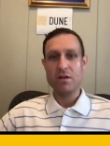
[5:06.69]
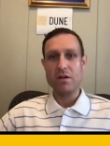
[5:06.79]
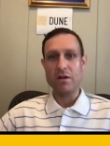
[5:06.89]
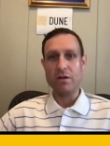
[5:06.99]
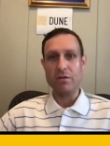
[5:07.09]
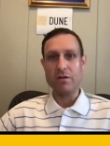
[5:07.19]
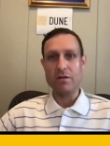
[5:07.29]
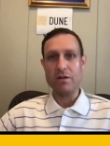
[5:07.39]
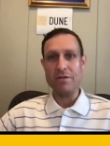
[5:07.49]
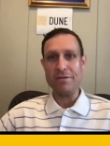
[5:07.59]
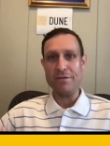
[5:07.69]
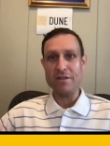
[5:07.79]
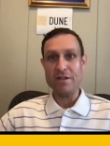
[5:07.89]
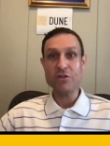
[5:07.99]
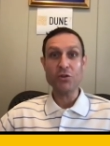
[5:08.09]
in the
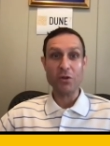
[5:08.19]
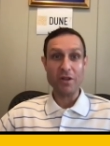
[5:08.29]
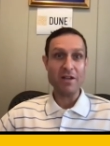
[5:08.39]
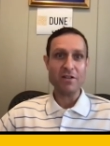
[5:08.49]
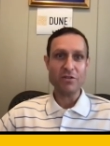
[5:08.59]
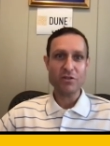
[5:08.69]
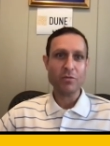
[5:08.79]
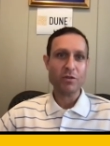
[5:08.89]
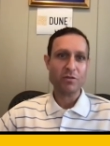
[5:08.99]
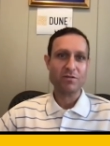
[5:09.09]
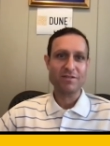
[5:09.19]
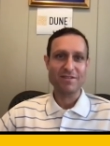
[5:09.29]
digital age, which